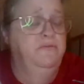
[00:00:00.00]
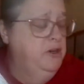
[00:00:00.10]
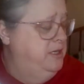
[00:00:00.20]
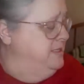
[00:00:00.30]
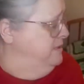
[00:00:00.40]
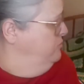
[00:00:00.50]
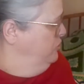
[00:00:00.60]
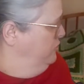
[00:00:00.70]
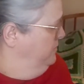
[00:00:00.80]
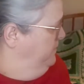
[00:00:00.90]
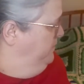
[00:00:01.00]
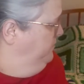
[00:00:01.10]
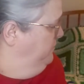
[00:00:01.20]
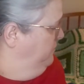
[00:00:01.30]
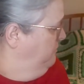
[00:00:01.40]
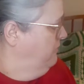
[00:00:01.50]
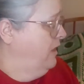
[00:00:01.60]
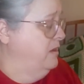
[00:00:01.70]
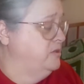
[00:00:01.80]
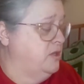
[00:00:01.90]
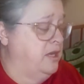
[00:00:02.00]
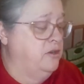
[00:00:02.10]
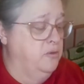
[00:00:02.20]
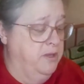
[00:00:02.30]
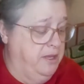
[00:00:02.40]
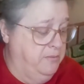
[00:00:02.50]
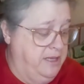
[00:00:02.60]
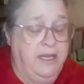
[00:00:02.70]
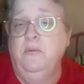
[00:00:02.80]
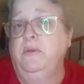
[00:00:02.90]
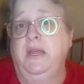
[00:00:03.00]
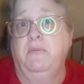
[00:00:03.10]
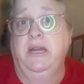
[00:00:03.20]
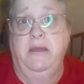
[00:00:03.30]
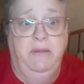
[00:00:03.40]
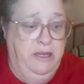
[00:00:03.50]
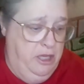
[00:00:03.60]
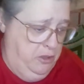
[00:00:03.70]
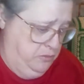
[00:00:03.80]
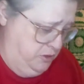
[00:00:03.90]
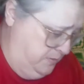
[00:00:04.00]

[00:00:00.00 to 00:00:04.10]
Very similar. So I don't know what they were thinking when they were naming those.